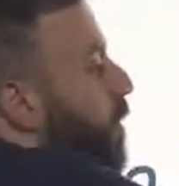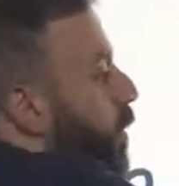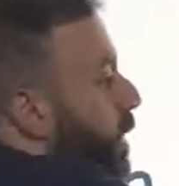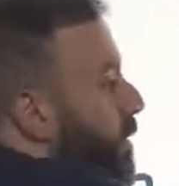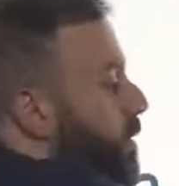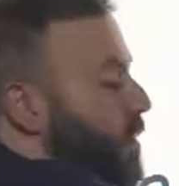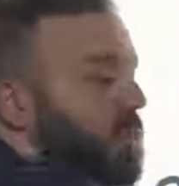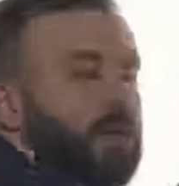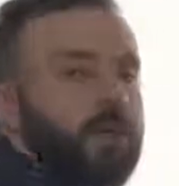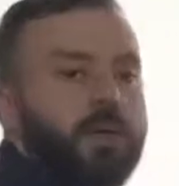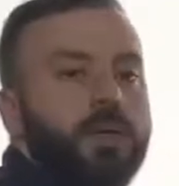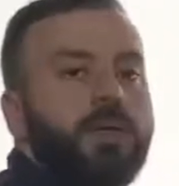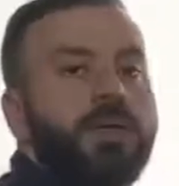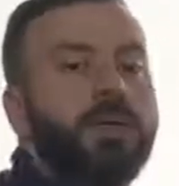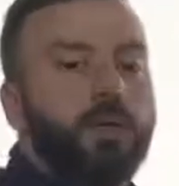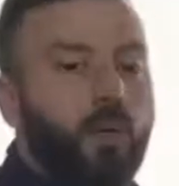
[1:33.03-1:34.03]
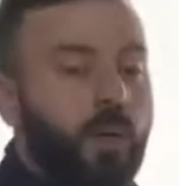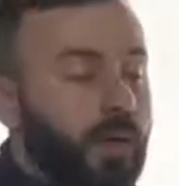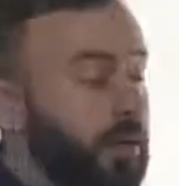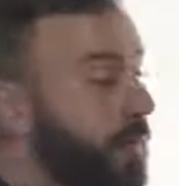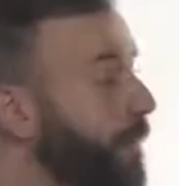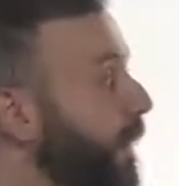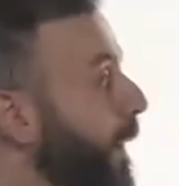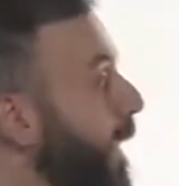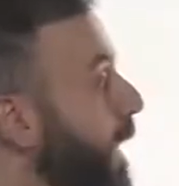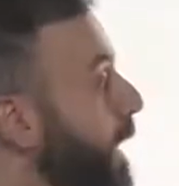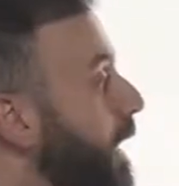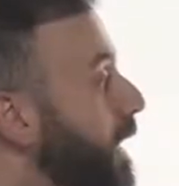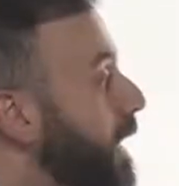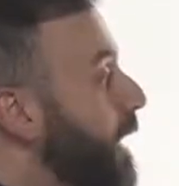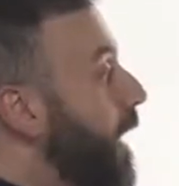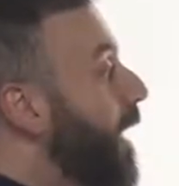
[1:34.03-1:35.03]
what? 1.
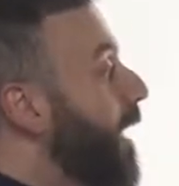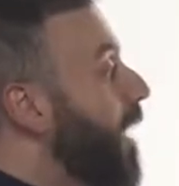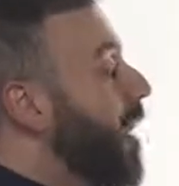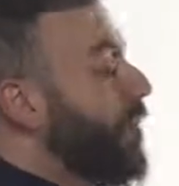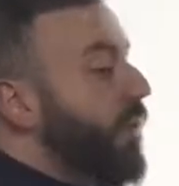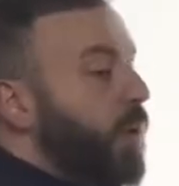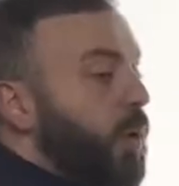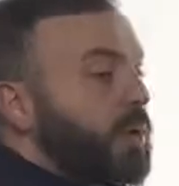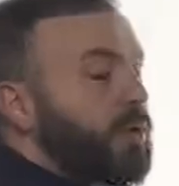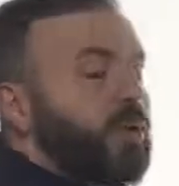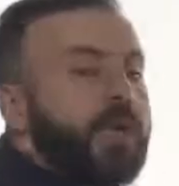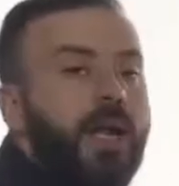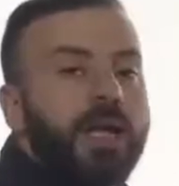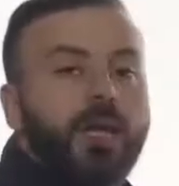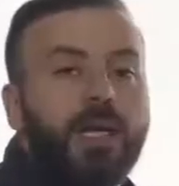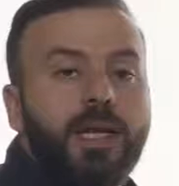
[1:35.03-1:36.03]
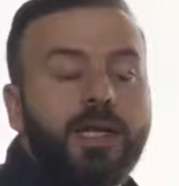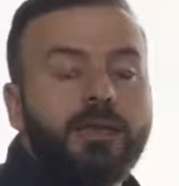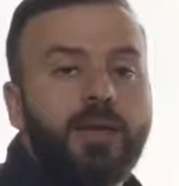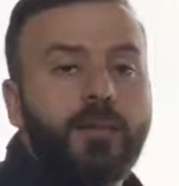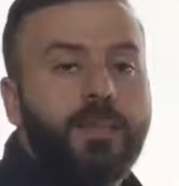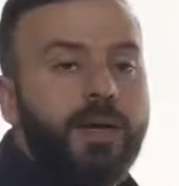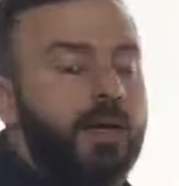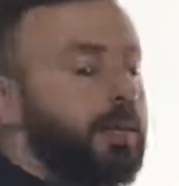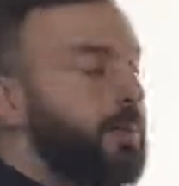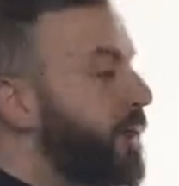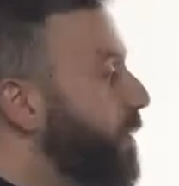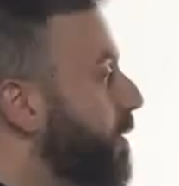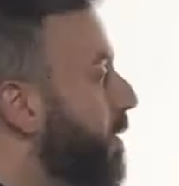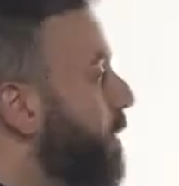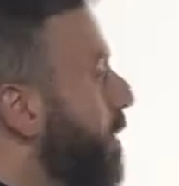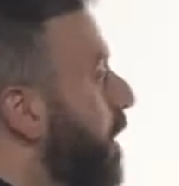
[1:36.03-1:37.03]
If I want to calculate the
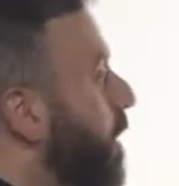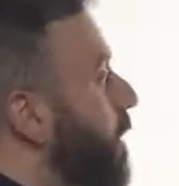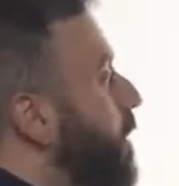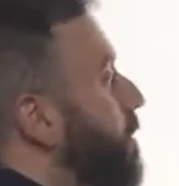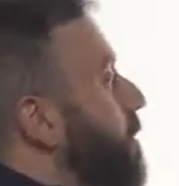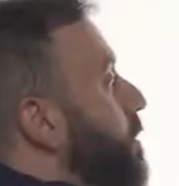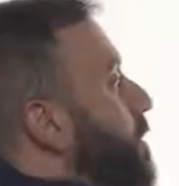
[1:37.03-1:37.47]
perimeter, that